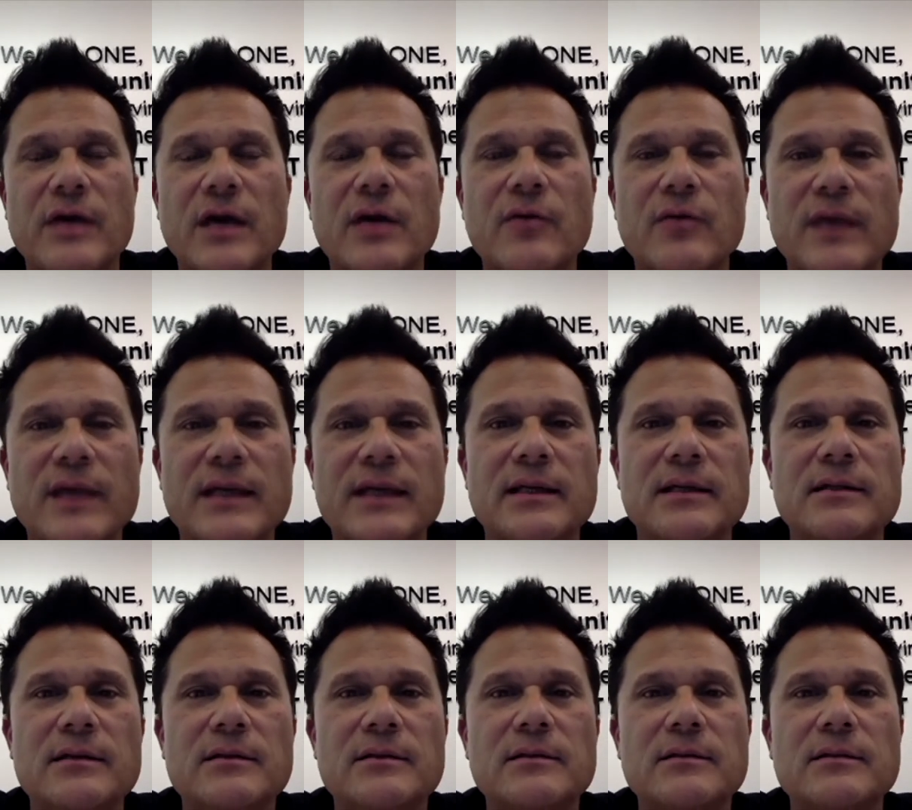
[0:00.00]
ready.
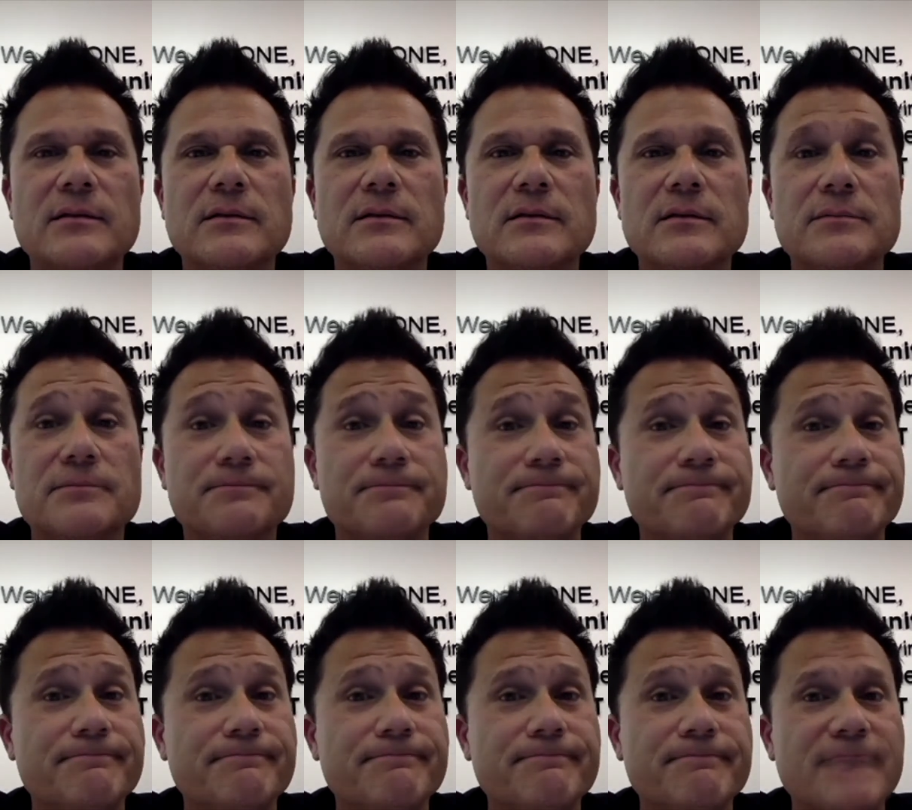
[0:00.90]

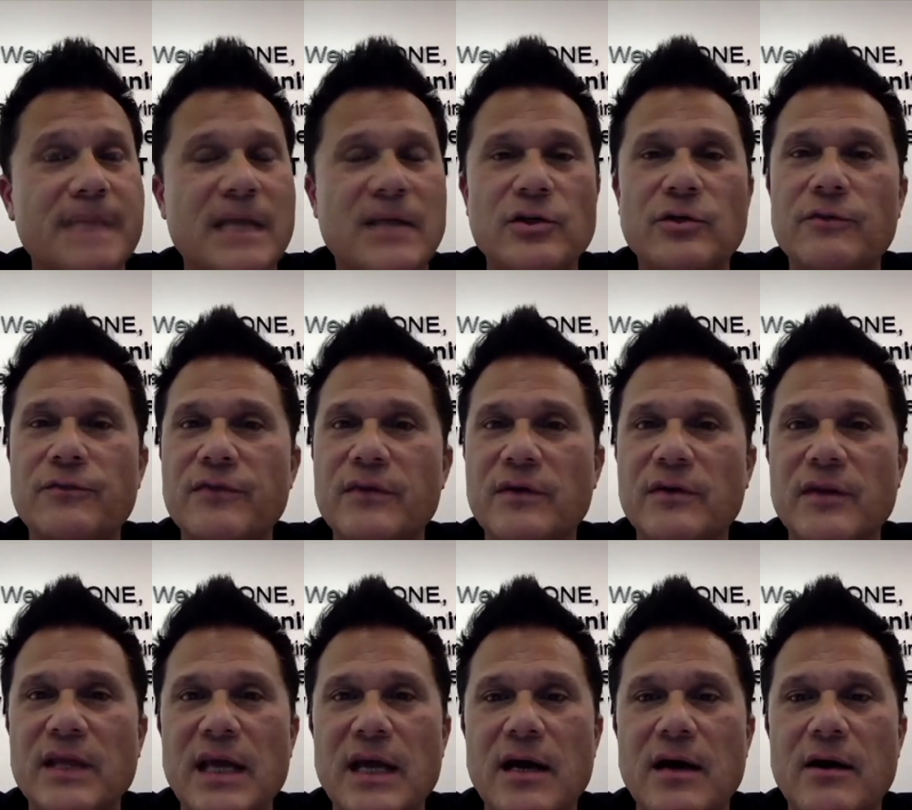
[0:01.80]
And you feel
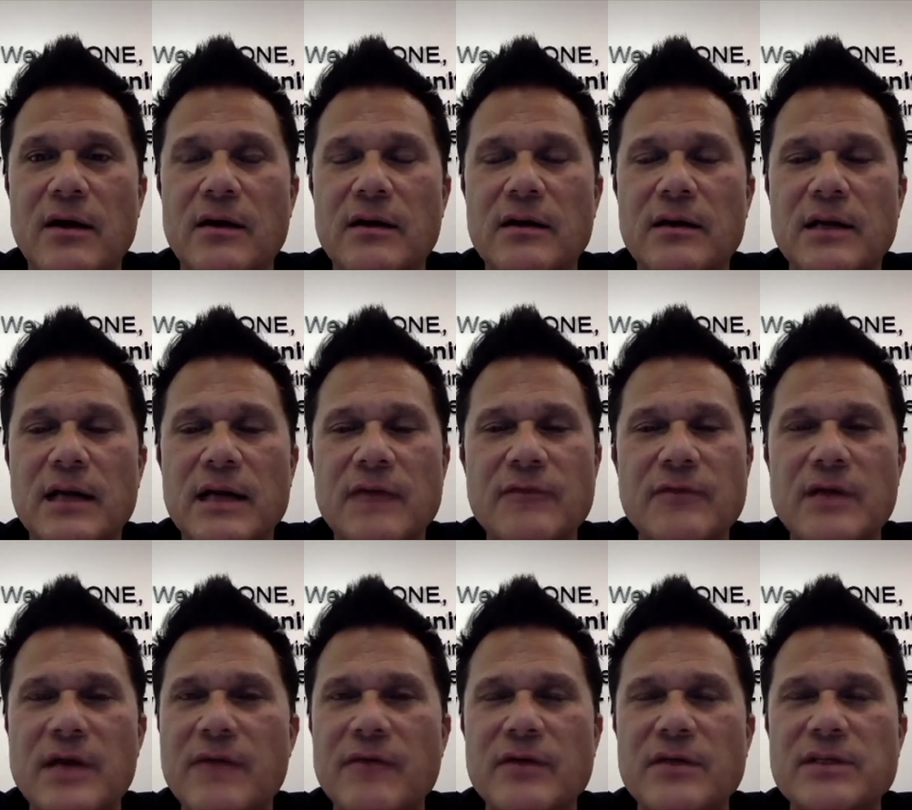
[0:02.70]
they are. Have you
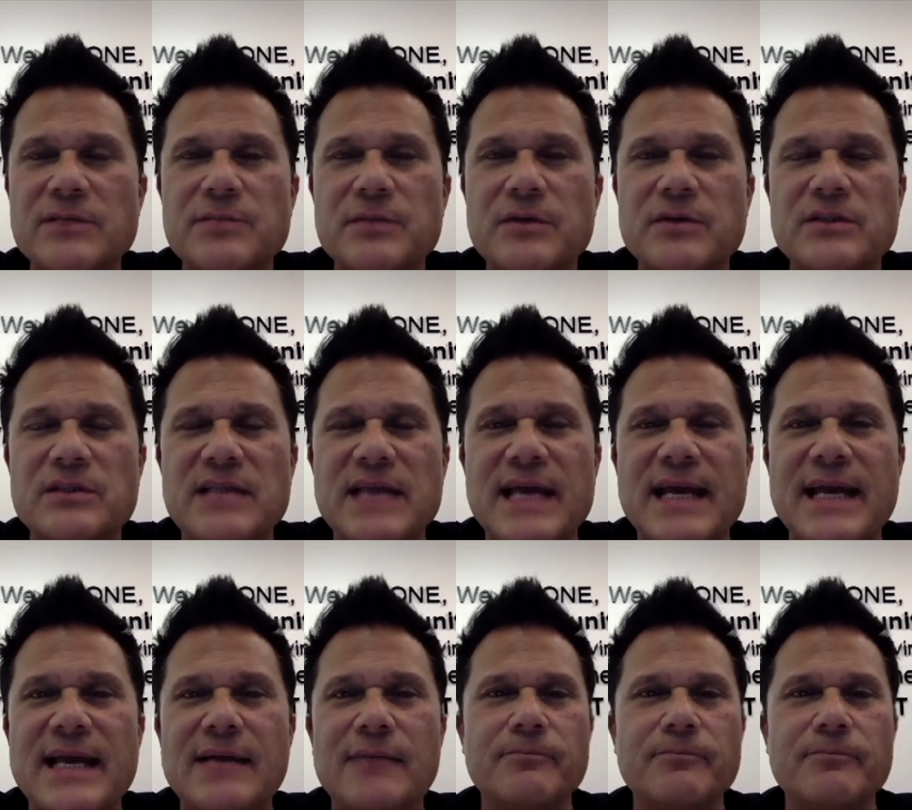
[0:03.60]
ever experienced that, Adam?